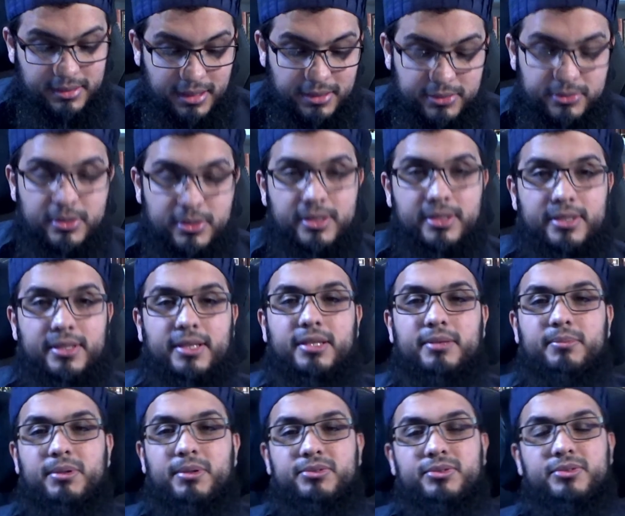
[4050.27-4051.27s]
actually, like
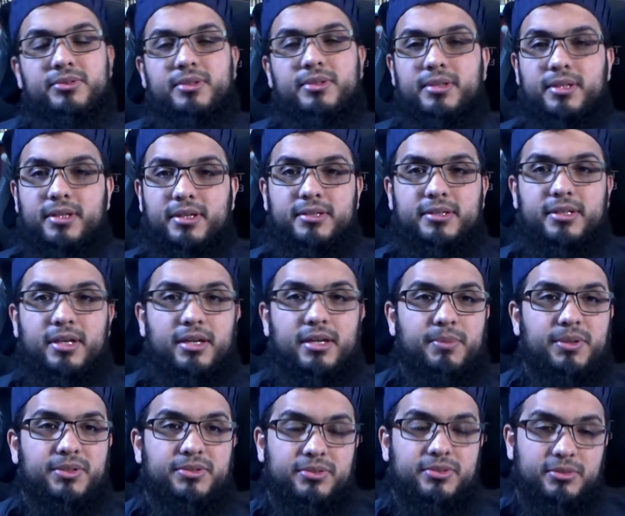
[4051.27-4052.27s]
he mentioned in the ikhtiyar,
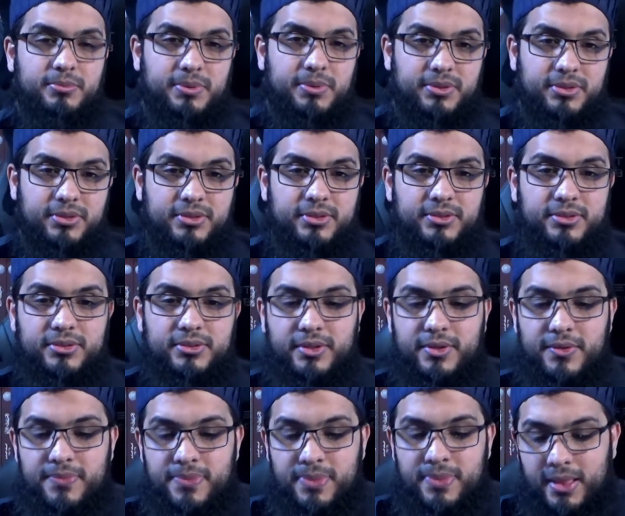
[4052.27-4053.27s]
mentioned the position
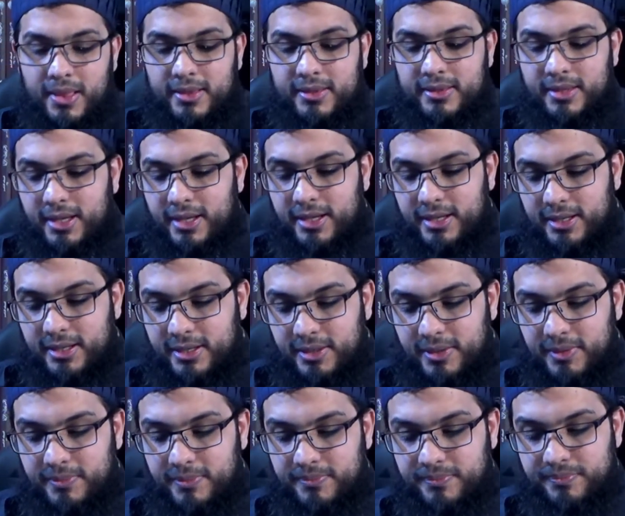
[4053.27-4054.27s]
that
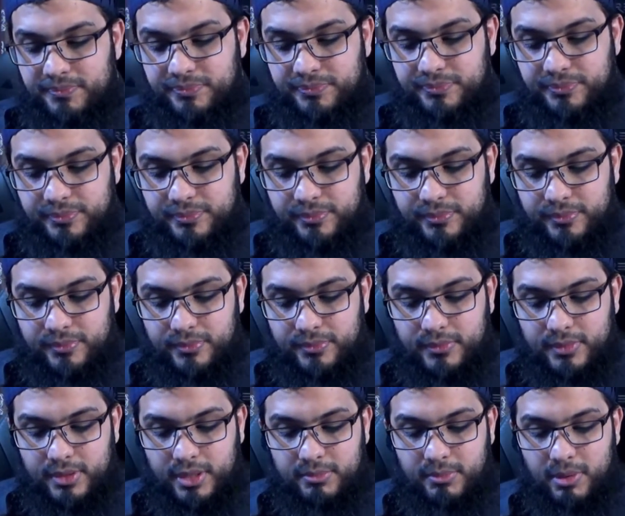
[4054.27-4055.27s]
Imam
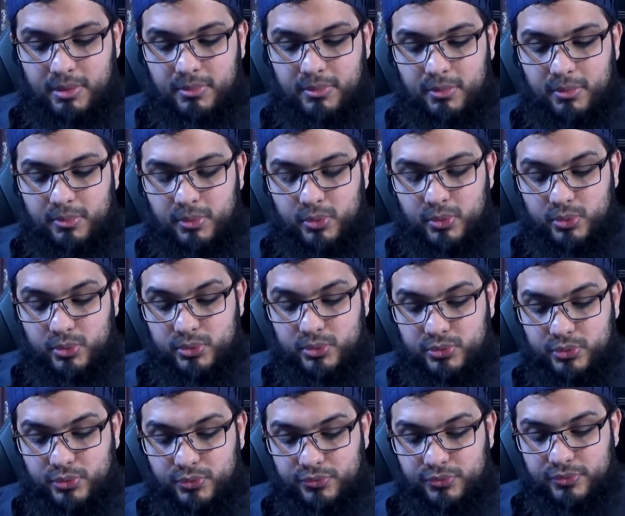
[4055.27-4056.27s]
Abu
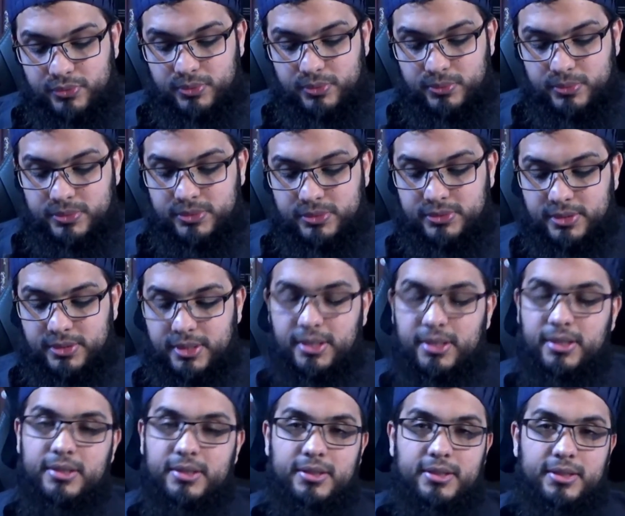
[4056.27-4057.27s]
Yusuf would
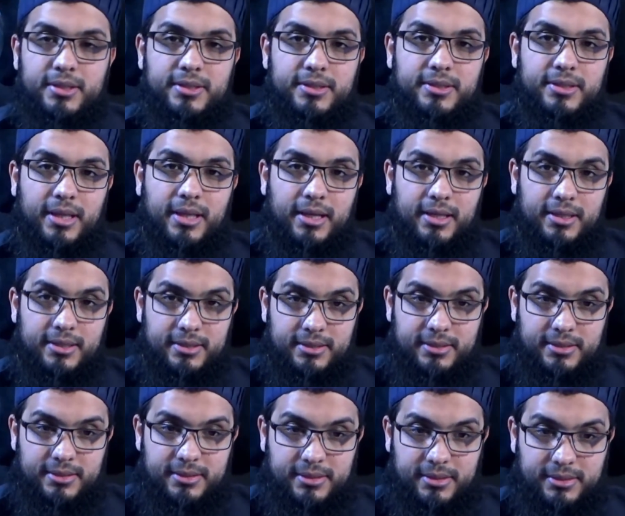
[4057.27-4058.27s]
say that
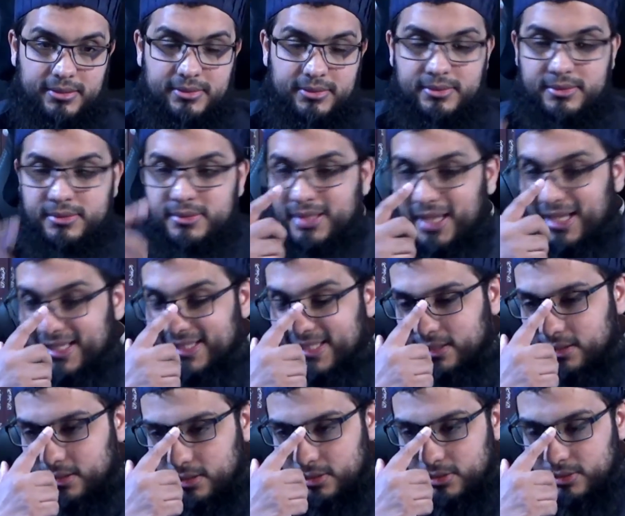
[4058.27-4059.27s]
this
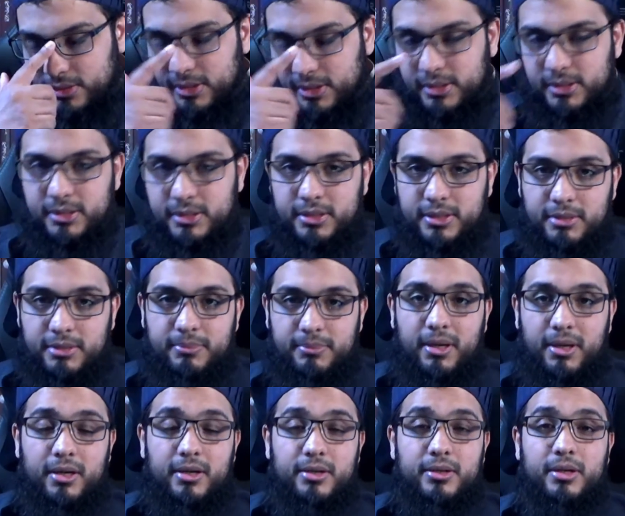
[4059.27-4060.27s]
tanning or
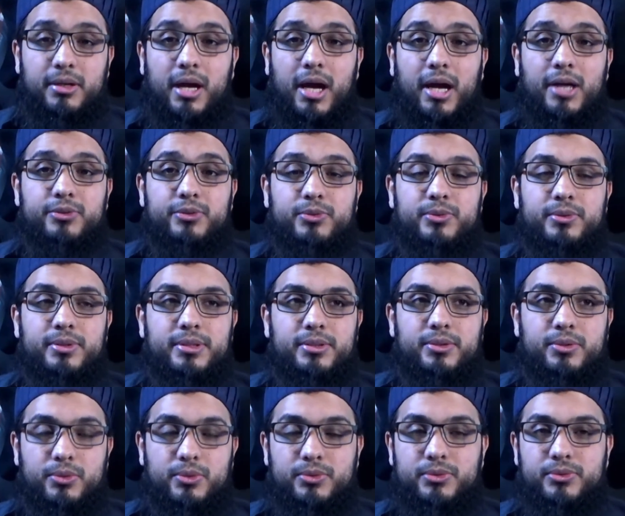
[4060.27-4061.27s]
dibagha actually
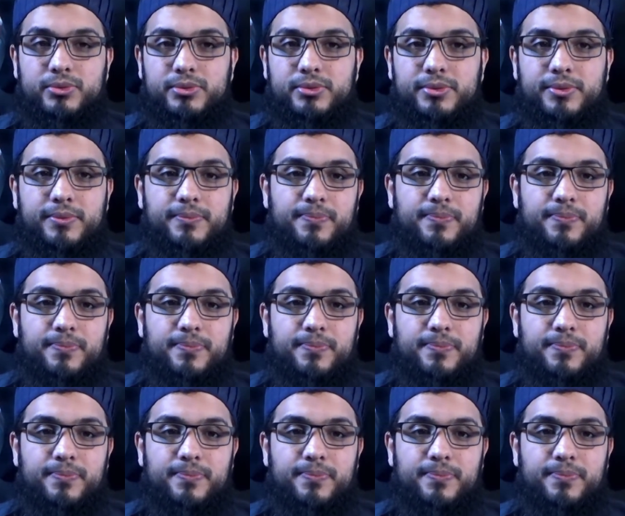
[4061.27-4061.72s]
does